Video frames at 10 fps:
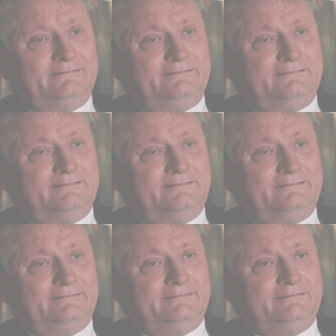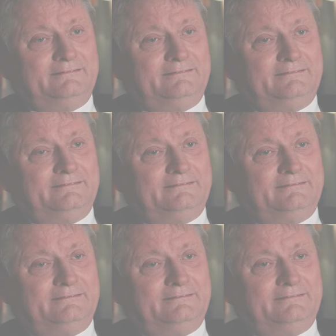
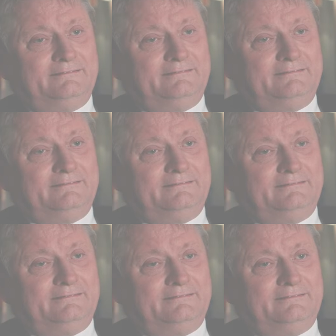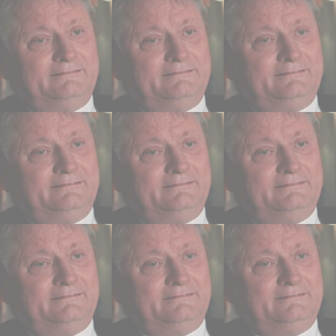
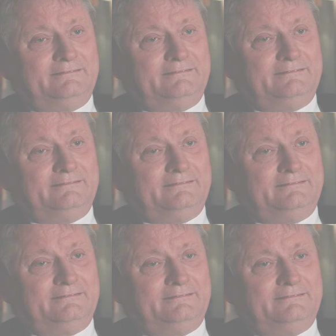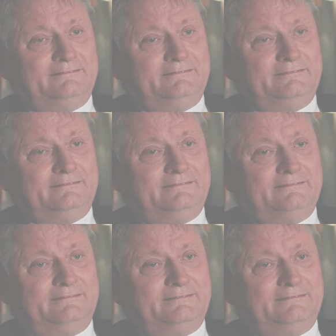
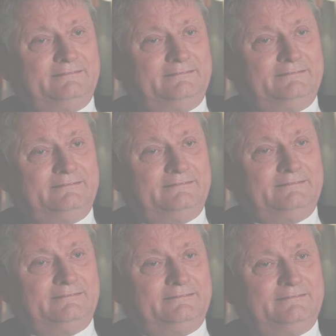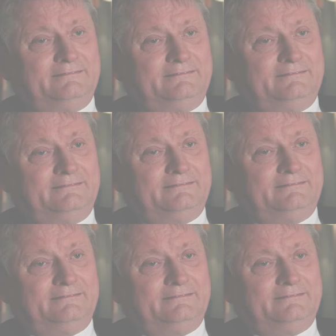
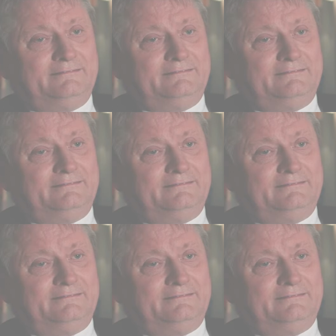Nothing is said.